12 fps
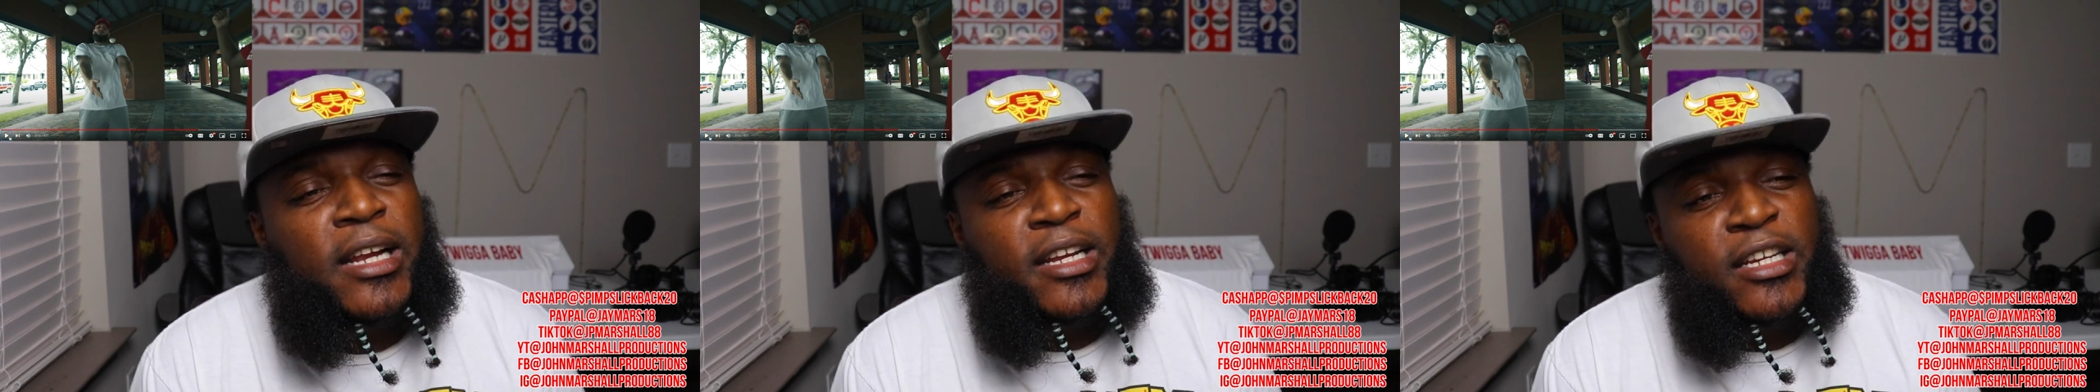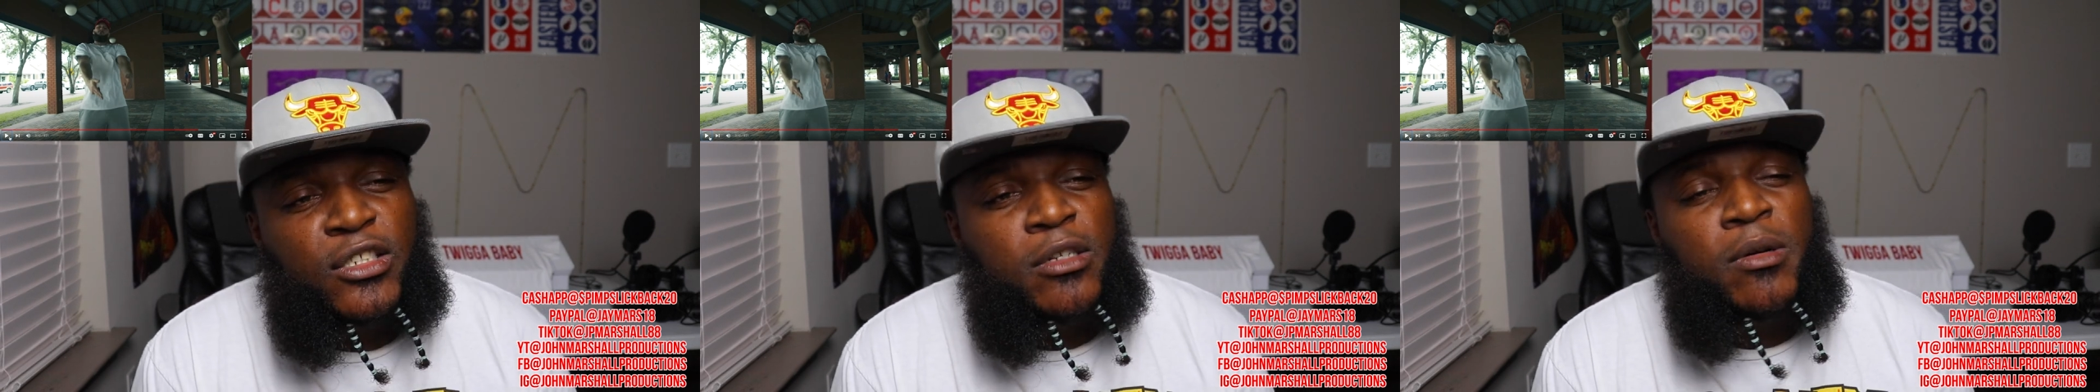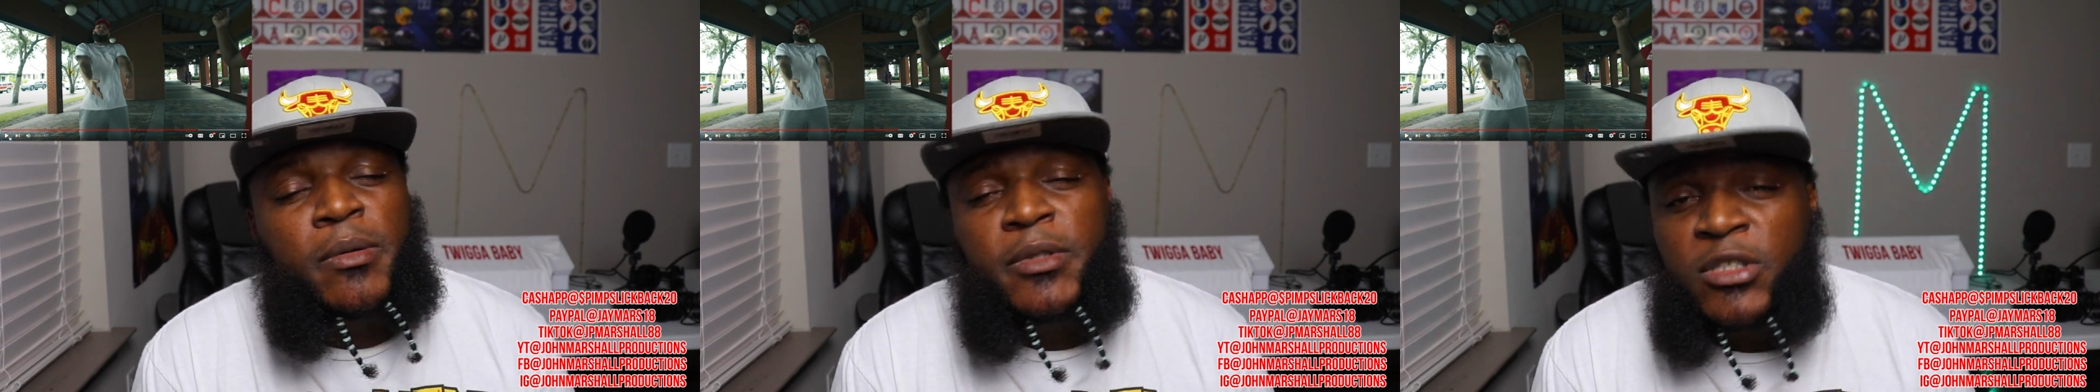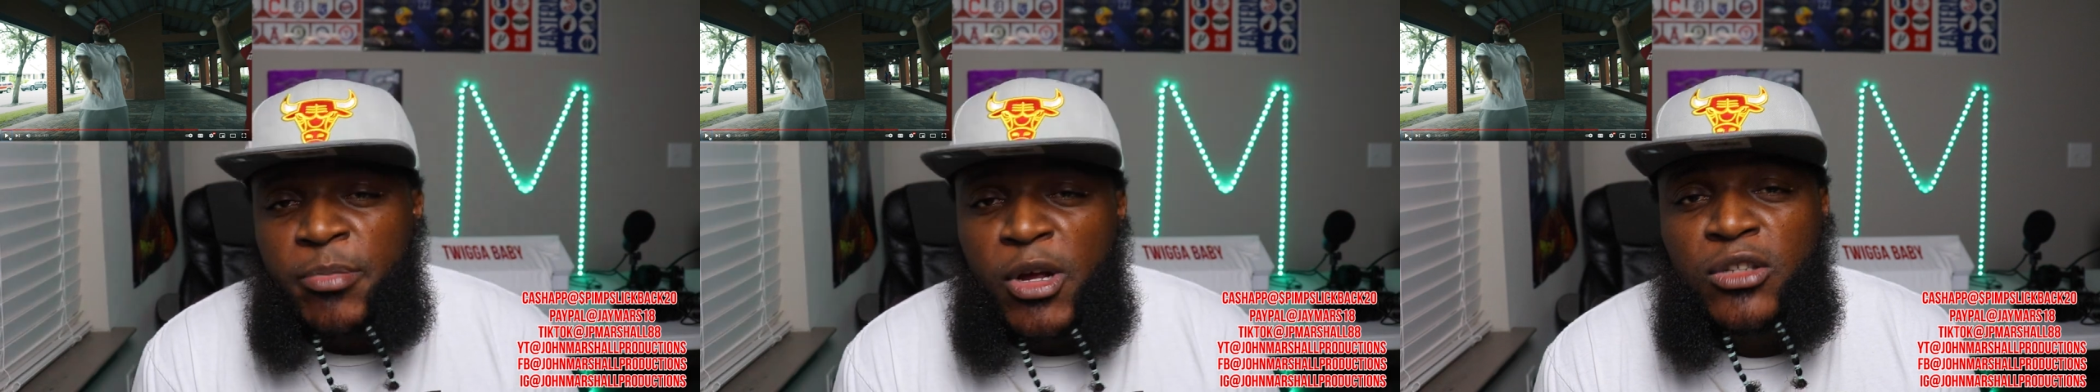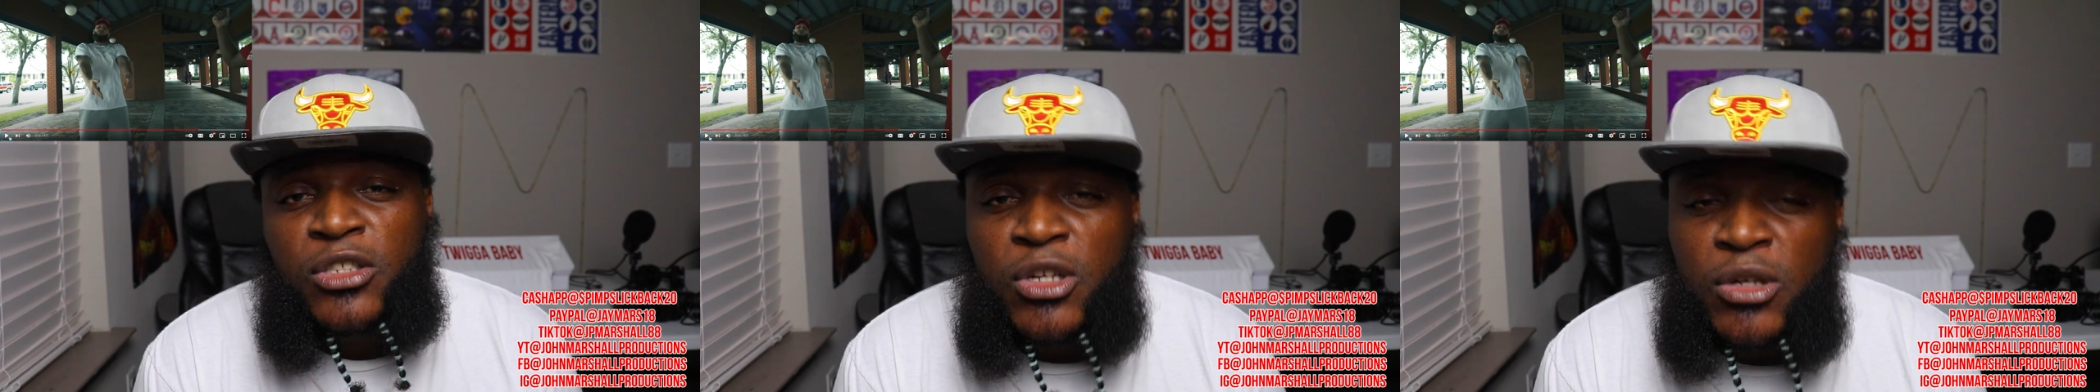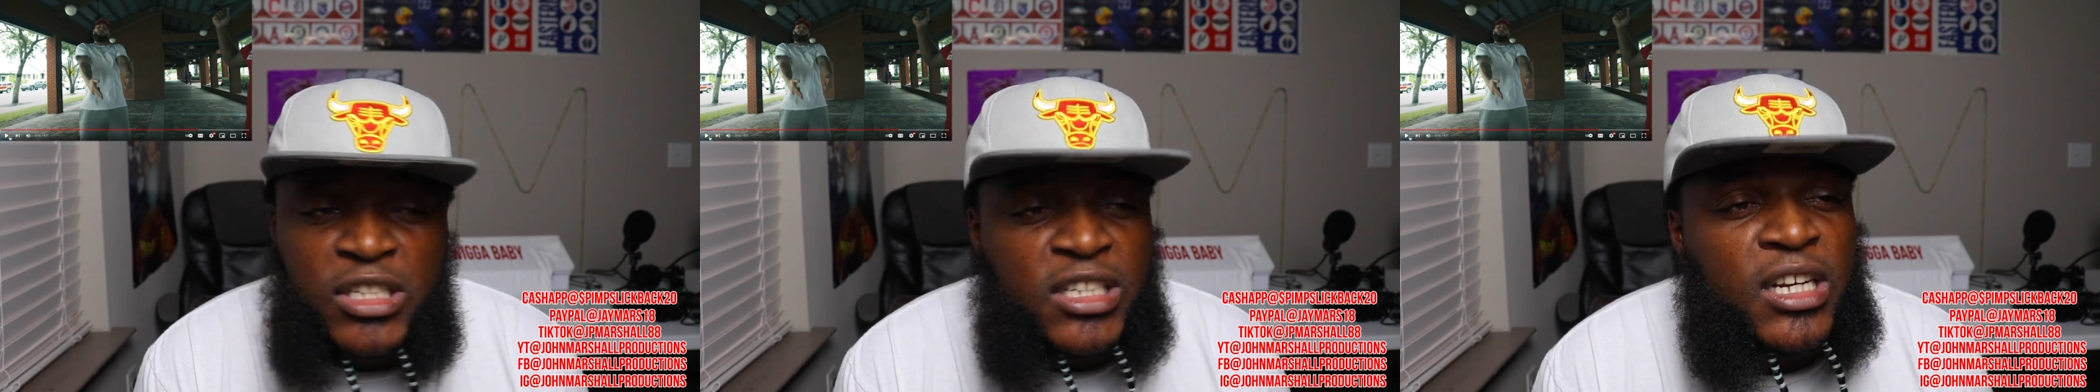Let's do what we were supposed
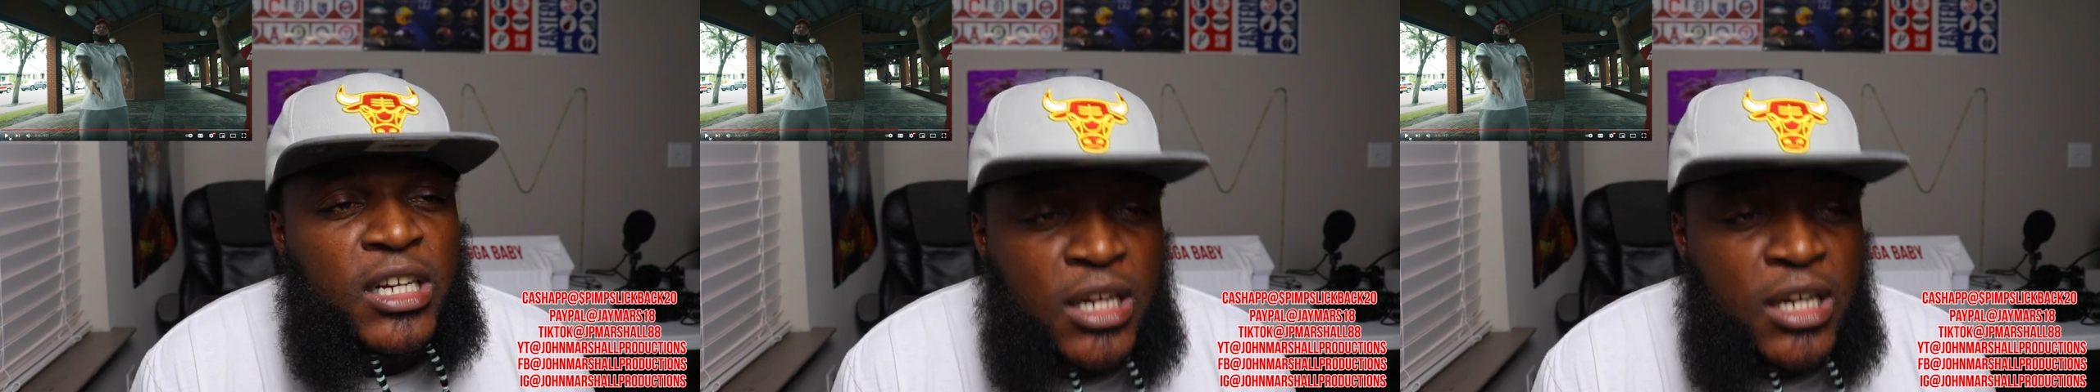to do. Let's get